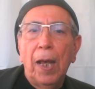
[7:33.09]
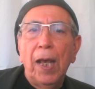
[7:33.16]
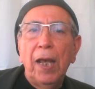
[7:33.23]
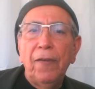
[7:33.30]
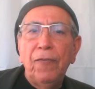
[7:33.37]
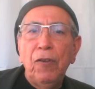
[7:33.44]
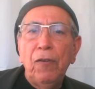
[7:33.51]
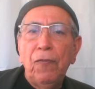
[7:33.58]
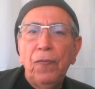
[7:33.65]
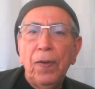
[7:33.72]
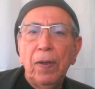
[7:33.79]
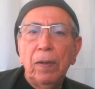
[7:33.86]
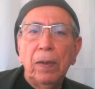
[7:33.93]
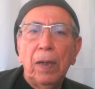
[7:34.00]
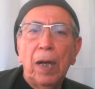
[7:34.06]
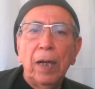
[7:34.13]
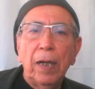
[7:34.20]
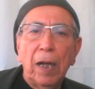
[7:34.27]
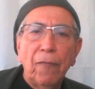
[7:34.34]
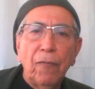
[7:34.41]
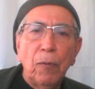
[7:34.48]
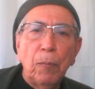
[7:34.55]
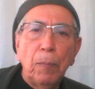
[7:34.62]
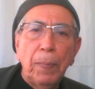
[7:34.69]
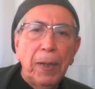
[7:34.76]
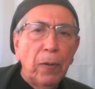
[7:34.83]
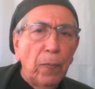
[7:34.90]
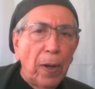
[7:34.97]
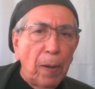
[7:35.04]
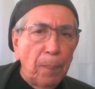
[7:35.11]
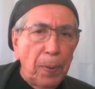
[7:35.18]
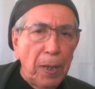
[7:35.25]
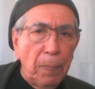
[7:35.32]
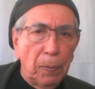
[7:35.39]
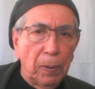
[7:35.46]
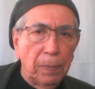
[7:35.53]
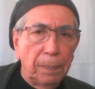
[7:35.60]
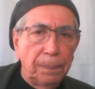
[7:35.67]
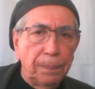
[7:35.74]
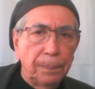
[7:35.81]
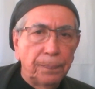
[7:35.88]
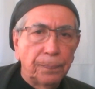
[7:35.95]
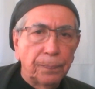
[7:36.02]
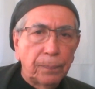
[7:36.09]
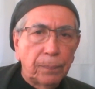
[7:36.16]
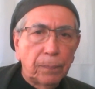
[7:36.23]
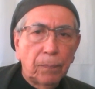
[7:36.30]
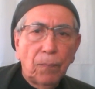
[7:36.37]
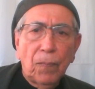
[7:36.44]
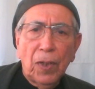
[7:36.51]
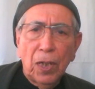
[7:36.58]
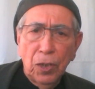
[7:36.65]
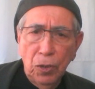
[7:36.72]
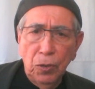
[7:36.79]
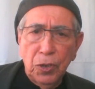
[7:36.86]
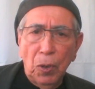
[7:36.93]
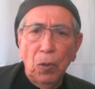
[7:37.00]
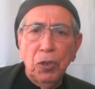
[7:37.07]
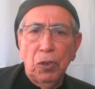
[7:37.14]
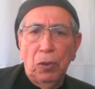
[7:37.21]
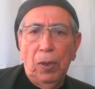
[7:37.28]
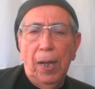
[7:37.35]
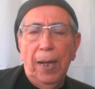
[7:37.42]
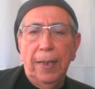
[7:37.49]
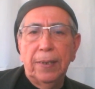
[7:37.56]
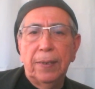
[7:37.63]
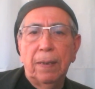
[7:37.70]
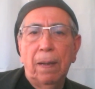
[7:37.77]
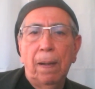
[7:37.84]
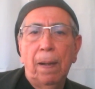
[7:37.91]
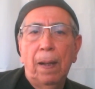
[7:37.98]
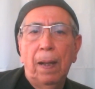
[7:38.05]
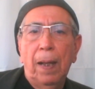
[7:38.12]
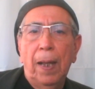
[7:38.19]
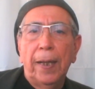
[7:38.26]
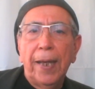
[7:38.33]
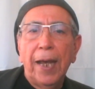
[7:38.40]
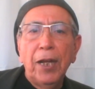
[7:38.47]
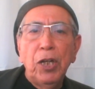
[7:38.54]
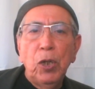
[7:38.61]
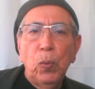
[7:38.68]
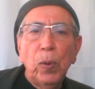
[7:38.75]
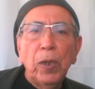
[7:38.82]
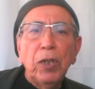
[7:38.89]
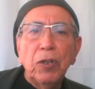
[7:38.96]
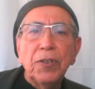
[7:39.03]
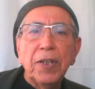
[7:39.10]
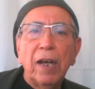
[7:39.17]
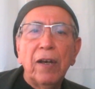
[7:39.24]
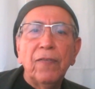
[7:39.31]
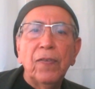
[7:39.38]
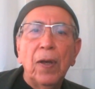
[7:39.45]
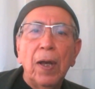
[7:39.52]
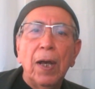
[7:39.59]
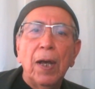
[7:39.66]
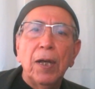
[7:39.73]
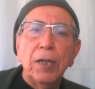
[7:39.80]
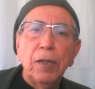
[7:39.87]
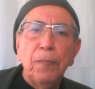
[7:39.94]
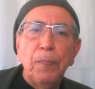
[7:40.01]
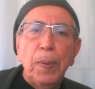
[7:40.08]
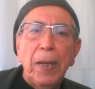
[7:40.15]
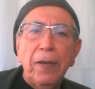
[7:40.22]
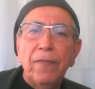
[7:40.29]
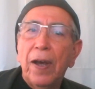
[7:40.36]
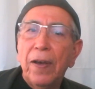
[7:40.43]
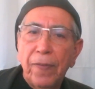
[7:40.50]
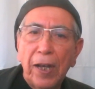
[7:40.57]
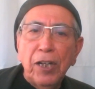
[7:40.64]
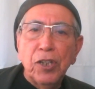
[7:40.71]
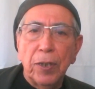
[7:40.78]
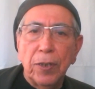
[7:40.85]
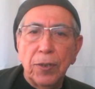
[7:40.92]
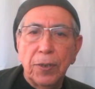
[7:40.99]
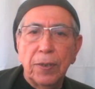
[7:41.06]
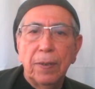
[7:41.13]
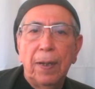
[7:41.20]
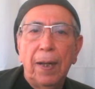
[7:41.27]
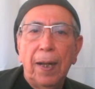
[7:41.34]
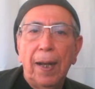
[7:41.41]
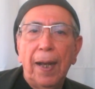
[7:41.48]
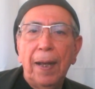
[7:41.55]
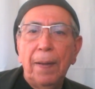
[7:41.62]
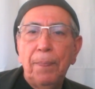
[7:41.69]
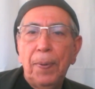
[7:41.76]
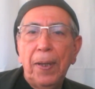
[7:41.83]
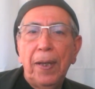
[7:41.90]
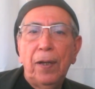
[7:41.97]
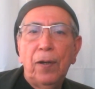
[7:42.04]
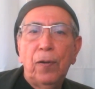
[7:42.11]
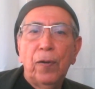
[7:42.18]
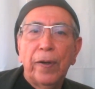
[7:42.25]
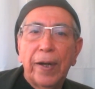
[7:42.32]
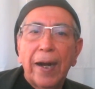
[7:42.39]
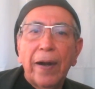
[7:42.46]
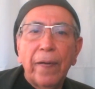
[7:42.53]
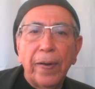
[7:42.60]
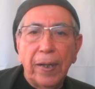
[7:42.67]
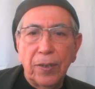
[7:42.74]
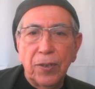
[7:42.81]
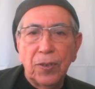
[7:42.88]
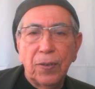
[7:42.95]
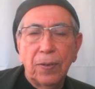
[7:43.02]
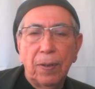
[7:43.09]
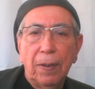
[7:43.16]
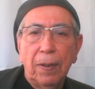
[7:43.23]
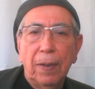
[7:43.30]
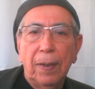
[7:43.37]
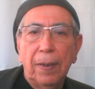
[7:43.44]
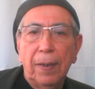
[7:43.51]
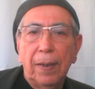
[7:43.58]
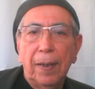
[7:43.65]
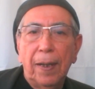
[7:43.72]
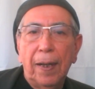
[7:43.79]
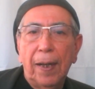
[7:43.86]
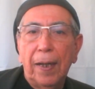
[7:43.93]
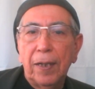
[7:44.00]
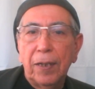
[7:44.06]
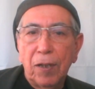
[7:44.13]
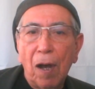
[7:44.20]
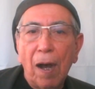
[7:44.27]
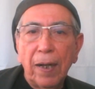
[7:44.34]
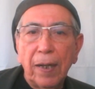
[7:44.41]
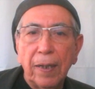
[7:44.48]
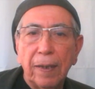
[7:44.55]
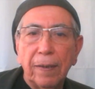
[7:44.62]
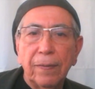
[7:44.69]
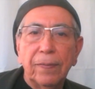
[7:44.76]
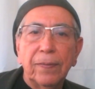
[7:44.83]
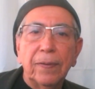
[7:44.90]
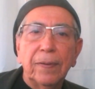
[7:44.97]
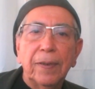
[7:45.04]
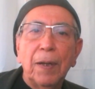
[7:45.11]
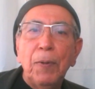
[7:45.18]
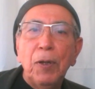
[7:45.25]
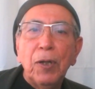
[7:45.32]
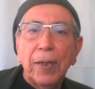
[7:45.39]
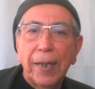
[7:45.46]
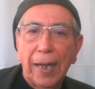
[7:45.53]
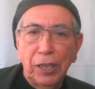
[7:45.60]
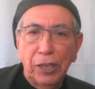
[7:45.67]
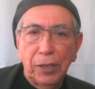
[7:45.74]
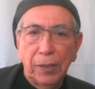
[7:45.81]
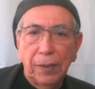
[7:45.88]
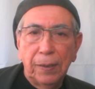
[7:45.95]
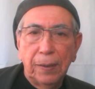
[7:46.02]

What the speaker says: If you feel uncomfortable being around people, to socialize, can you will yourself to be vivacious and be gregarious, talkative, communication?